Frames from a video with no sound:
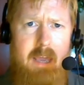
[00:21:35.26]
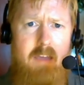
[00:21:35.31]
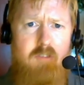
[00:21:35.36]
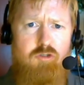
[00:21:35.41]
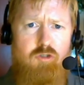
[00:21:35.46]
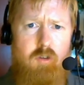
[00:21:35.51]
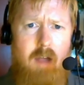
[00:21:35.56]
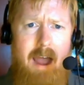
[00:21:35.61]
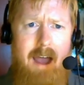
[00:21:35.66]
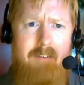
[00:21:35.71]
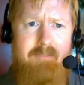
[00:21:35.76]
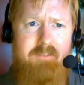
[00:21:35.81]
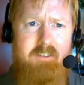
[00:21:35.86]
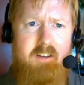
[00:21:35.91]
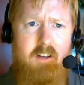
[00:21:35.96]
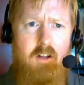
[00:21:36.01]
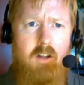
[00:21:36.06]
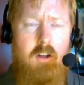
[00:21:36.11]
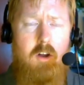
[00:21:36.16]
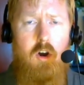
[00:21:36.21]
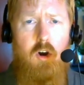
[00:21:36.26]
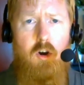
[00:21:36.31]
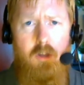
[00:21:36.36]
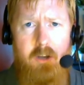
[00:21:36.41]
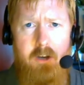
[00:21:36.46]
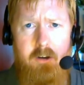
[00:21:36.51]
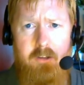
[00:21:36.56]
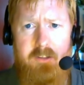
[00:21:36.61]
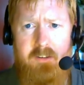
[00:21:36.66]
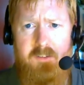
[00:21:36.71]
draft
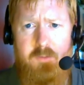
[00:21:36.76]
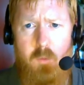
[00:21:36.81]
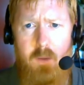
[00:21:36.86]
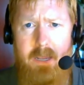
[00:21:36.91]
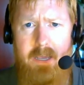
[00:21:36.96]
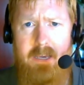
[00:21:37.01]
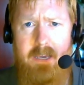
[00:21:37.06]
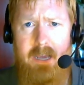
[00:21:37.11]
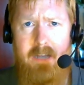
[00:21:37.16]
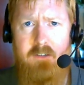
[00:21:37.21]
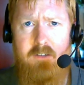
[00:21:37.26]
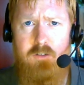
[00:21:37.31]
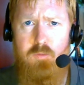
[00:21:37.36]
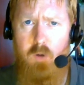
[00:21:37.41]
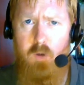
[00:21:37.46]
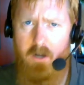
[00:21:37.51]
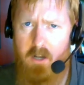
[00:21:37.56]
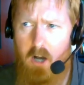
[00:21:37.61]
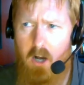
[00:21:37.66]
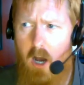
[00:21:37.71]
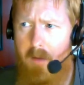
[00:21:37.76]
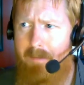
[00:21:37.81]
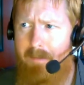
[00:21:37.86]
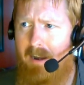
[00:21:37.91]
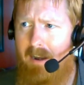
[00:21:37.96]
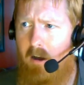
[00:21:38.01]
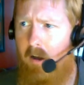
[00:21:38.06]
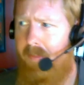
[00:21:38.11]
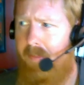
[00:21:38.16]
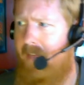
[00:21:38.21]
earlier this week. I just want to
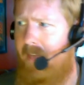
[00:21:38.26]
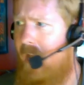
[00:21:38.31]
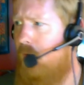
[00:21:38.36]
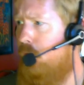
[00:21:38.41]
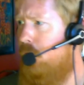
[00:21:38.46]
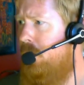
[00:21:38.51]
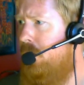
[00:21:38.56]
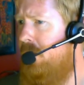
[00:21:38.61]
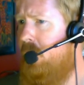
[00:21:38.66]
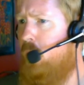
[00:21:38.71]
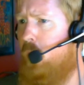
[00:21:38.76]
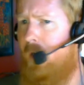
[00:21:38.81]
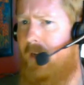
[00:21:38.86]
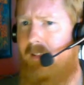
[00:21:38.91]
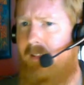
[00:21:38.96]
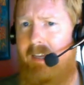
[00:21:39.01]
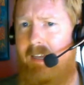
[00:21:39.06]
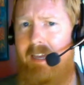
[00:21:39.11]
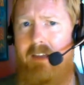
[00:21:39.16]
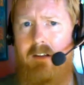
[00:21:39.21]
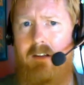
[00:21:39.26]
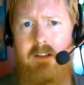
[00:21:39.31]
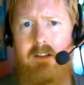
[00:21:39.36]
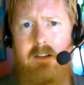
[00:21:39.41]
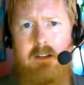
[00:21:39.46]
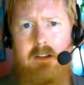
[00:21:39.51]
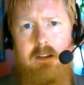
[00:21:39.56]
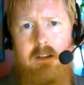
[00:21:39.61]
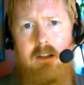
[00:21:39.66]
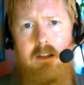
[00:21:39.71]
comment on that really quickly.
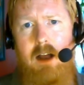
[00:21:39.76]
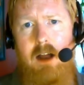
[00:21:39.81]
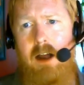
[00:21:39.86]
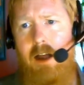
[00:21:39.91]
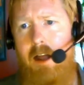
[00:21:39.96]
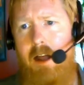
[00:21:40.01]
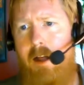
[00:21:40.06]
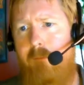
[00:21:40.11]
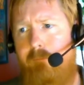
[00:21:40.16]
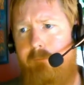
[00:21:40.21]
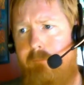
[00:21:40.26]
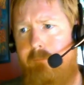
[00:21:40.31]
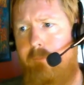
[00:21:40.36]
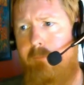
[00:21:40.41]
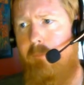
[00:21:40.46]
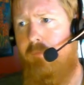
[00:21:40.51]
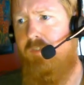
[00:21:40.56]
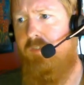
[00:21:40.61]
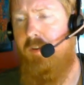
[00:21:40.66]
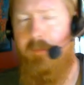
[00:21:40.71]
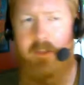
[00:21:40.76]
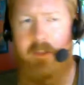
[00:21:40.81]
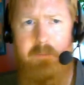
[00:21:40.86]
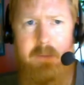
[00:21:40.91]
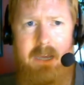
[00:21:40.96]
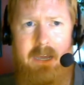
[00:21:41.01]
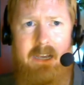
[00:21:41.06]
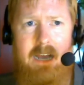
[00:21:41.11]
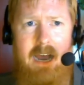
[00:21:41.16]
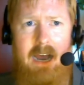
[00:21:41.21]
Some of the
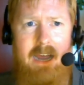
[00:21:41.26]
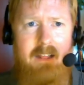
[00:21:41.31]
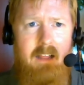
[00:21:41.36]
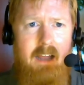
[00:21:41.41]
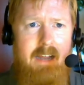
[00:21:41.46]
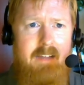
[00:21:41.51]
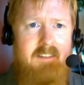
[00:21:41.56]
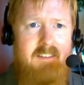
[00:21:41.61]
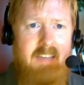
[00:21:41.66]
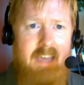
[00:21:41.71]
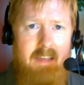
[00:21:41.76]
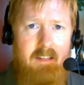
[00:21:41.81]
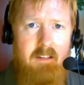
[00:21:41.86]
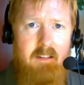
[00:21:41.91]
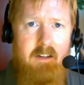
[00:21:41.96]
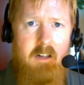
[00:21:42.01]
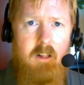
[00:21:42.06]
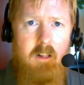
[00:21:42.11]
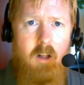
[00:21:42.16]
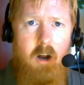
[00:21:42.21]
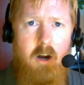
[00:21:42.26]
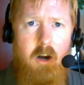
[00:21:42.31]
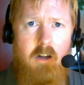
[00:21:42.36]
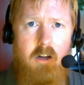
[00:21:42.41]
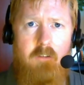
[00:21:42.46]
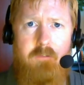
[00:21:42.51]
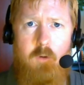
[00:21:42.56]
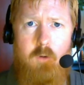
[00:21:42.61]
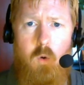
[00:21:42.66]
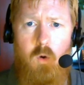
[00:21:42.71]
big highlights, Caitlin Clark,
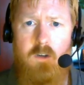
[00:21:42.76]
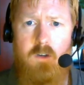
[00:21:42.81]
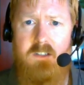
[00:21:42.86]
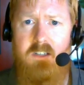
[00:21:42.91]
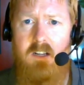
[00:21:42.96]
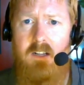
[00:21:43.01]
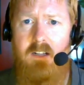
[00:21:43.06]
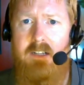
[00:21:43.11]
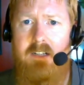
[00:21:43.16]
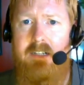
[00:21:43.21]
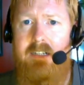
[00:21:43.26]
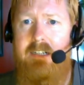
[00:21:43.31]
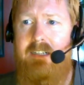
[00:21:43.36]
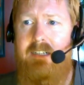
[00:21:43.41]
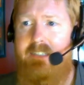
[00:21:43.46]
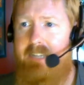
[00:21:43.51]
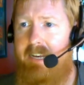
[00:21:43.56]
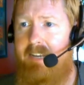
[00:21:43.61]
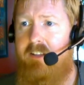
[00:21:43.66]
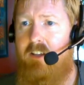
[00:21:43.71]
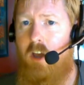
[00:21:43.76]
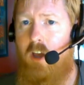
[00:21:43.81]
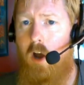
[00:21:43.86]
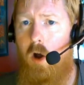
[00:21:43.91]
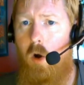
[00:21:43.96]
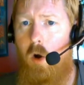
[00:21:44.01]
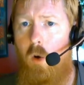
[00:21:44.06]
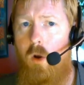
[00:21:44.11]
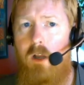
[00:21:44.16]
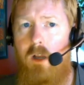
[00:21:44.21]
of course, did
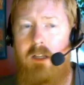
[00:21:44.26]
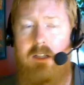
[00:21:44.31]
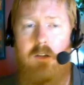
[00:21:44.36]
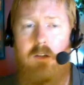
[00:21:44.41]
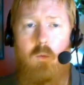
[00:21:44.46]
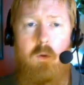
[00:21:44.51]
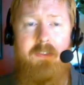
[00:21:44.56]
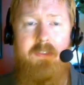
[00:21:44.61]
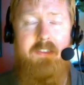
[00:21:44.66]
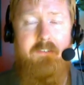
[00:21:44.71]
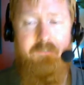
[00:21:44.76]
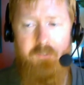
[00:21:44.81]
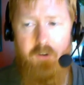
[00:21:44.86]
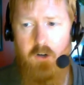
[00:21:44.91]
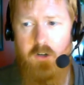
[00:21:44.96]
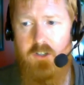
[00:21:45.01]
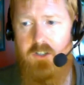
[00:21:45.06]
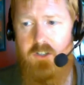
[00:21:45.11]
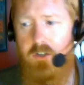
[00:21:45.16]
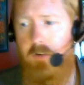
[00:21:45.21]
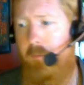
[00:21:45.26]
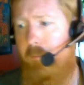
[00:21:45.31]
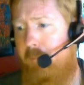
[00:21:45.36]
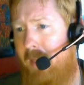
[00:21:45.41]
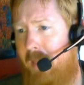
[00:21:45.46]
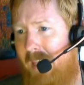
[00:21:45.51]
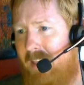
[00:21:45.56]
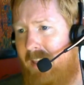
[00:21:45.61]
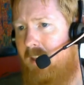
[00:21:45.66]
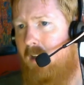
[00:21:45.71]
go with the first
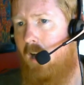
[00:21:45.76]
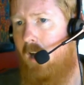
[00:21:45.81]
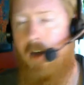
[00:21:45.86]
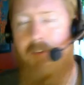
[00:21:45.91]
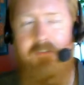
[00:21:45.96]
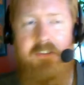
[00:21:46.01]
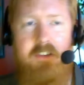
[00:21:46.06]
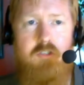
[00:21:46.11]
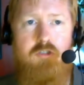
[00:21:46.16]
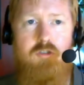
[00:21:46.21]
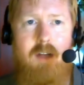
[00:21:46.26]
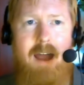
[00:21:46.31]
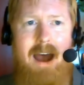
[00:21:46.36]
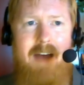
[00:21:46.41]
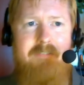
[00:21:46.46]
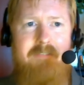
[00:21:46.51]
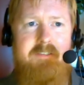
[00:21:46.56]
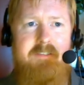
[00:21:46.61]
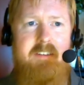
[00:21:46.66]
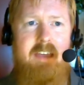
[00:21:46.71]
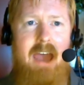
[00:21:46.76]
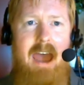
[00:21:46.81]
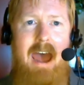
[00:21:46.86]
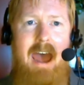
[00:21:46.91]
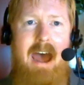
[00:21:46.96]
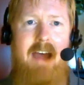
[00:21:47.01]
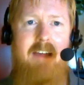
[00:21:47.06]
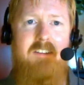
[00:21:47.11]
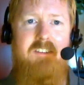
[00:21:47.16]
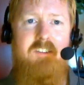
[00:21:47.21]
pick of the draft,
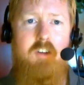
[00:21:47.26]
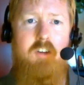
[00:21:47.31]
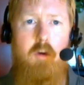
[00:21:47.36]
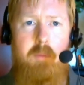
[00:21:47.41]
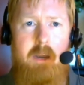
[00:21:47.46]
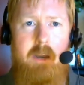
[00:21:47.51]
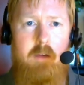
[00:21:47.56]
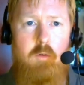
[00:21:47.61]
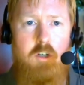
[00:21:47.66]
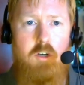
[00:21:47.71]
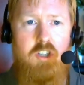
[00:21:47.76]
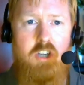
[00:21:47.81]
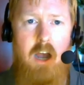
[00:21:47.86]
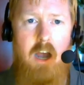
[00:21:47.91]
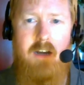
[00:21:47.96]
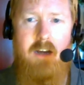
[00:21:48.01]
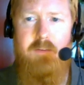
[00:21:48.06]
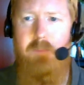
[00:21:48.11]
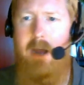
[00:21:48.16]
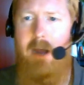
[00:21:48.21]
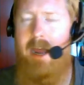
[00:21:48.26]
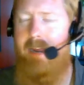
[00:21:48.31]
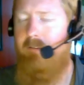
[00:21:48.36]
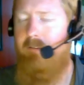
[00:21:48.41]
as nobody was shocked by.